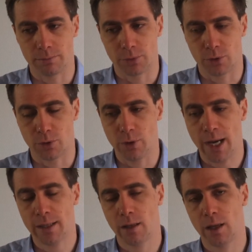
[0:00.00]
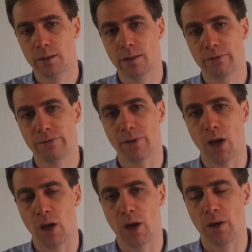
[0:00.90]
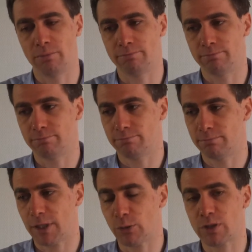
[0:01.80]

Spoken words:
So you had a lot of. It